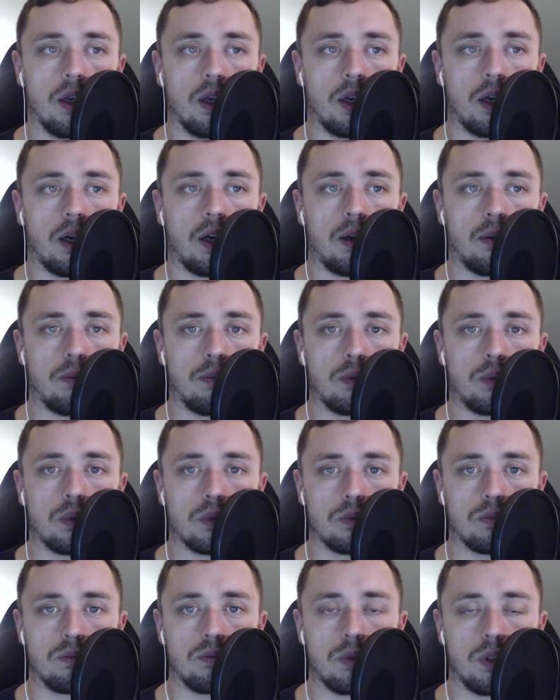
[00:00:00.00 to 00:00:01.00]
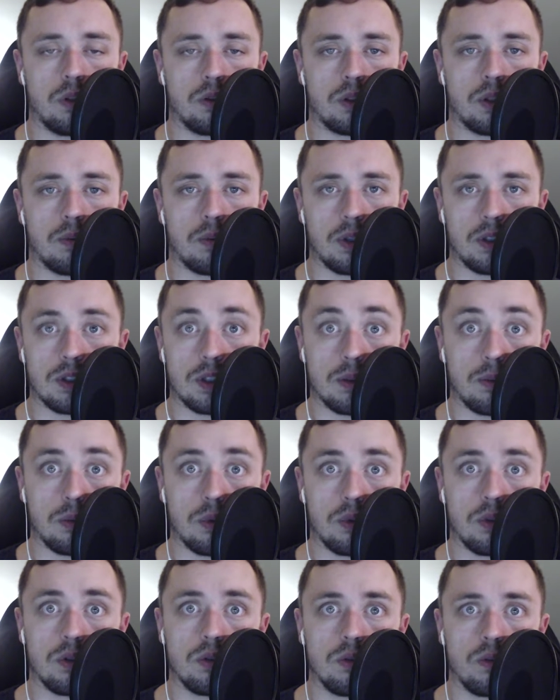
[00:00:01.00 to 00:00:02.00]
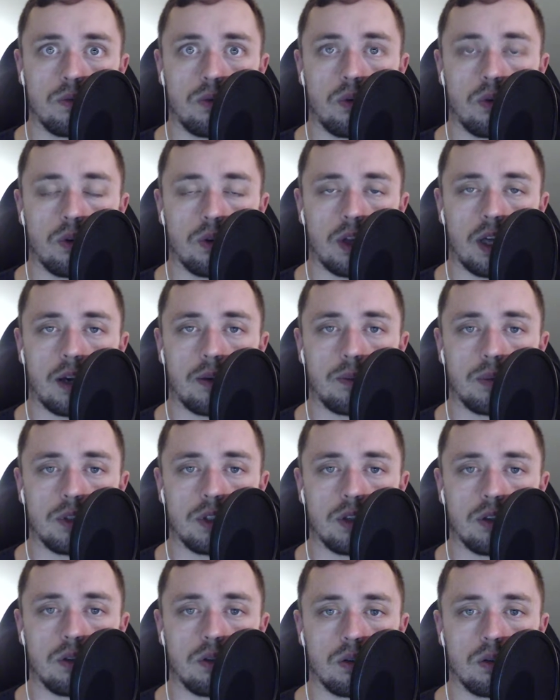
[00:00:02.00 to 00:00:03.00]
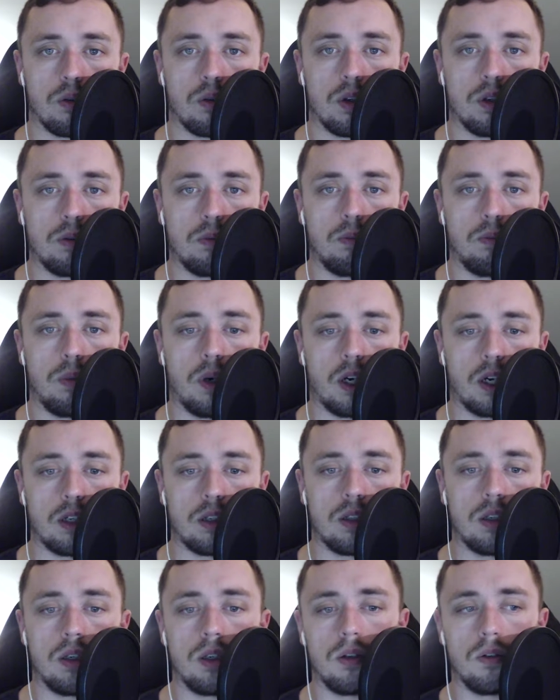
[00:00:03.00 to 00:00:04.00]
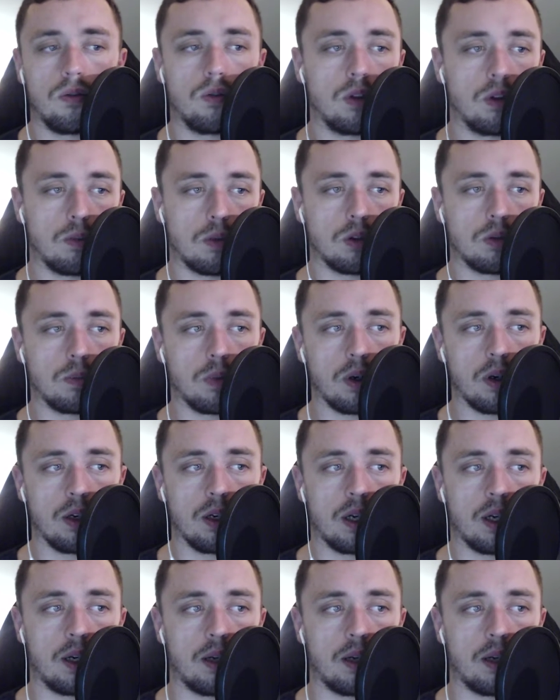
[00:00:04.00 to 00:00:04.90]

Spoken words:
something similar for that particular coin. But for the most part,